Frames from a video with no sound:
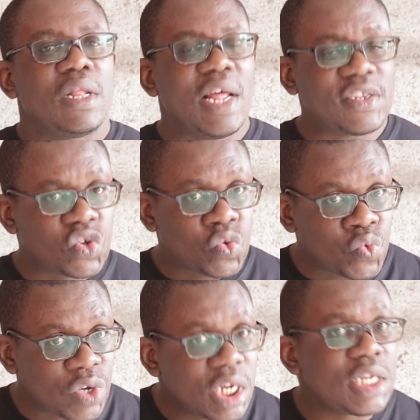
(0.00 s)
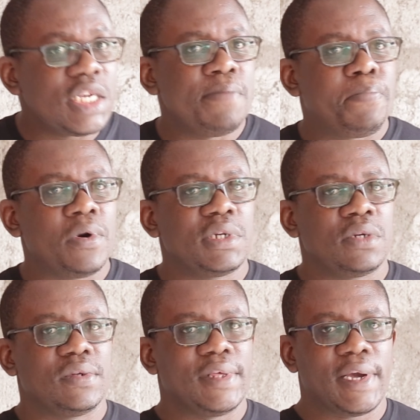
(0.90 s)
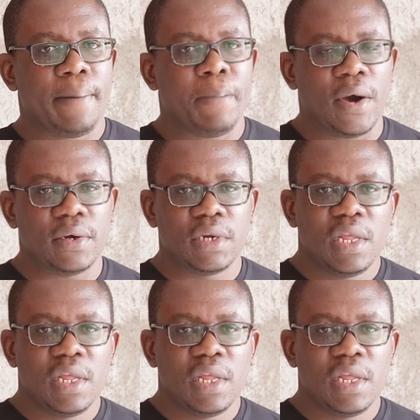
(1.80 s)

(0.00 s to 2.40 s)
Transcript: That's really important to think about.